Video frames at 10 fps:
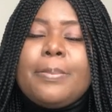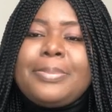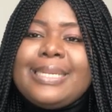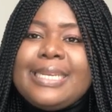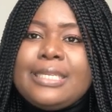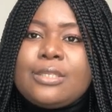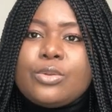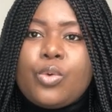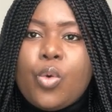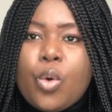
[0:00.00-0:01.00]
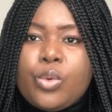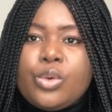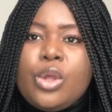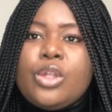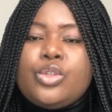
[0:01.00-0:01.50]
please
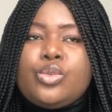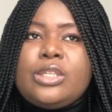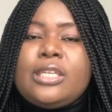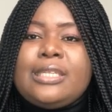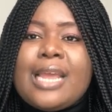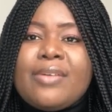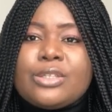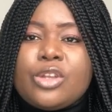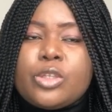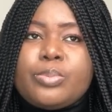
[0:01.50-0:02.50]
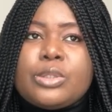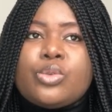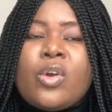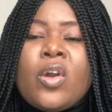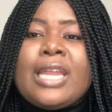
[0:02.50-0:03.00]
go to the nearest
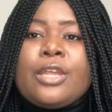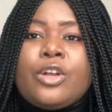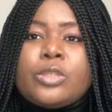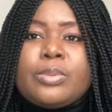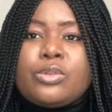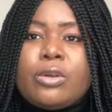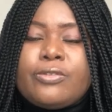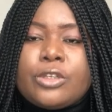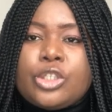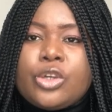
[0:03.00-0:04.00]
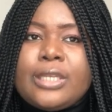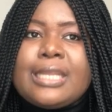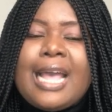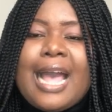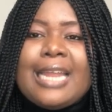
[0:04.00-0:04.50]
hospital or any hospital of your choice
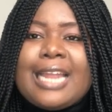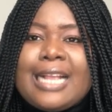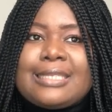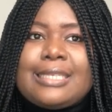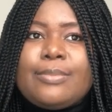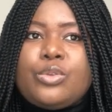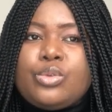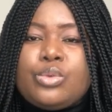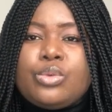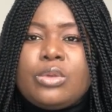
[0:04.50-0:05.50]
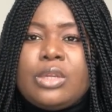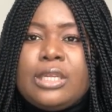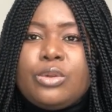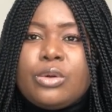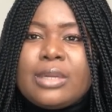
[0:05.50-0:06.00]
and ask them to,
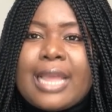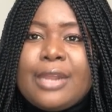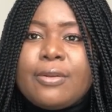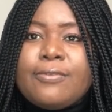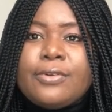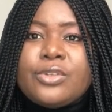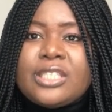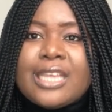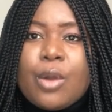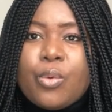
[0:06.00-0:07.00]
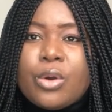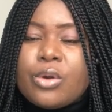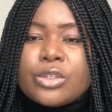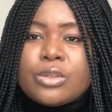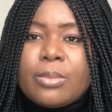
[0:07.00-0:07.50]
kind of volunteer work
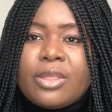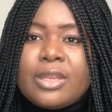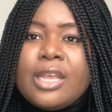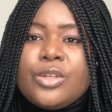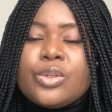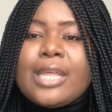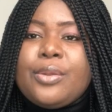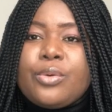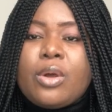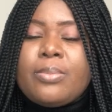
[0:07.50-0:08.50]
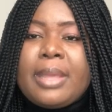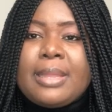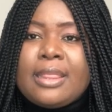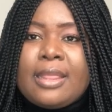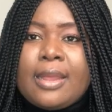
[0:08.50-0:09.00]
or something, so that you come
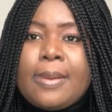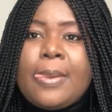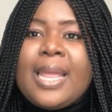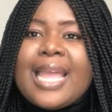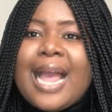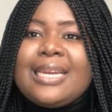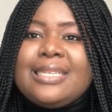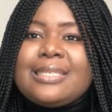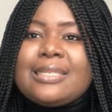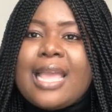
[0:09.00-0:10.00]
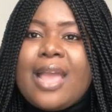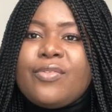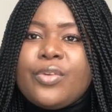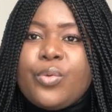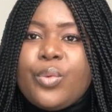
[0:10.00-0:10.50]
in there at least
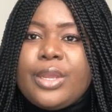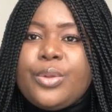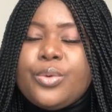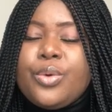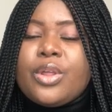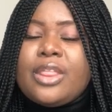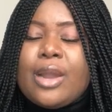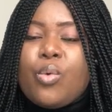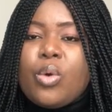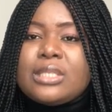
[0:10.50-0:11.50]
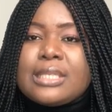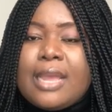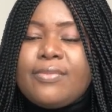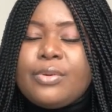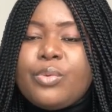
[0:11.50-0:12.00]
every week. You go there once
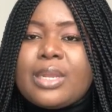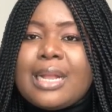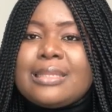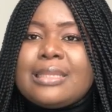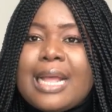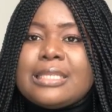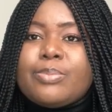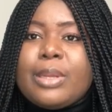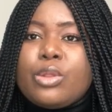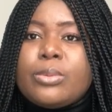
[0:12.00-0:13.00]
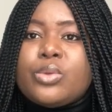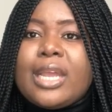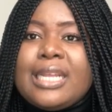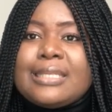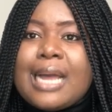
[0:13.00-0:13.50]
every week and spend up to
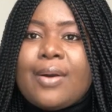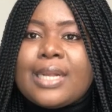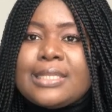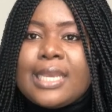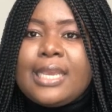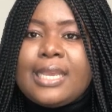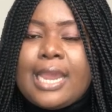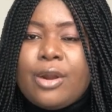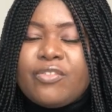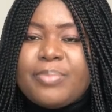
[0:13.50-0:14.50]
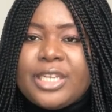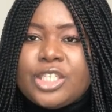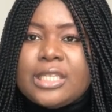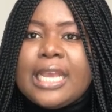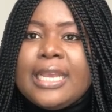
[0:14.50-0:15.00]
8 hours taking care of
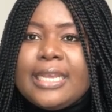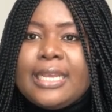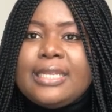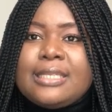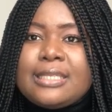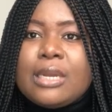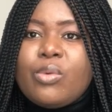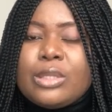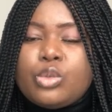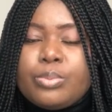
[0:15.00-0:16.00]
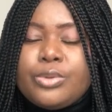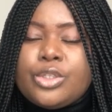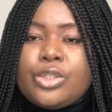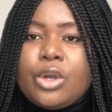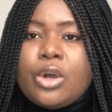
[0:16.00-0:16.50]
patients. It is a way to
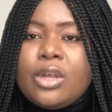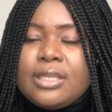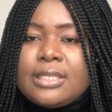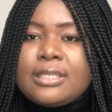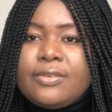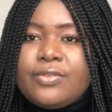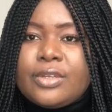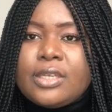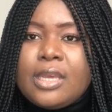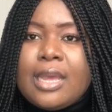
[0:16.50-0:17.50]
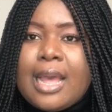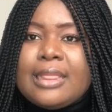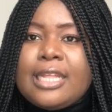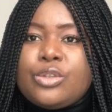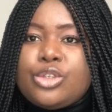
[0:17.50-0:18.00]
boost your CV
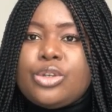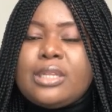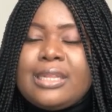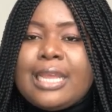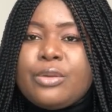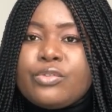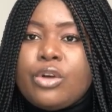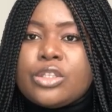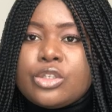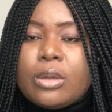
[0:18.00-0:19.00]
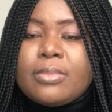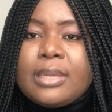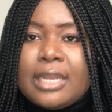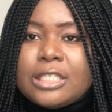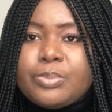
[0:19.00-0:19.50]
and then to show them that you've got some
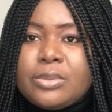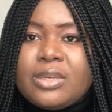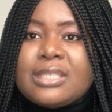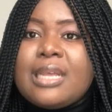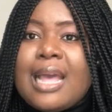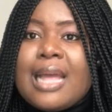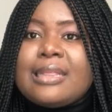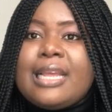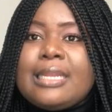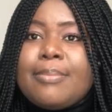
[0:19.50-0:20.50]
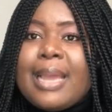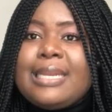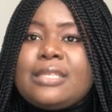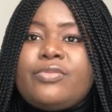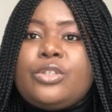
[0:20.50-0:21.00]
experience. And then in my
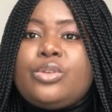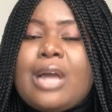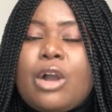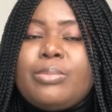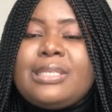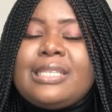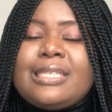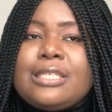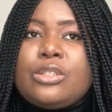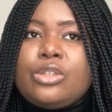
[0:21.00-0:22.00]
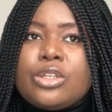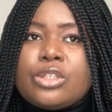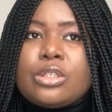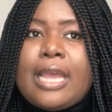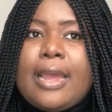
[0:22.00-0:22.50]
next video, I'll be stating
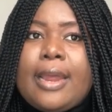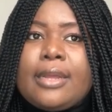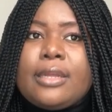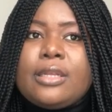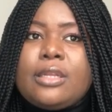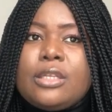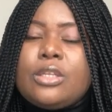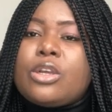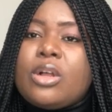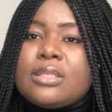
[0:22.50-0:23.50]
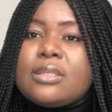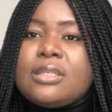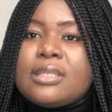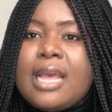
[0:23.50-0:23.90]
those courses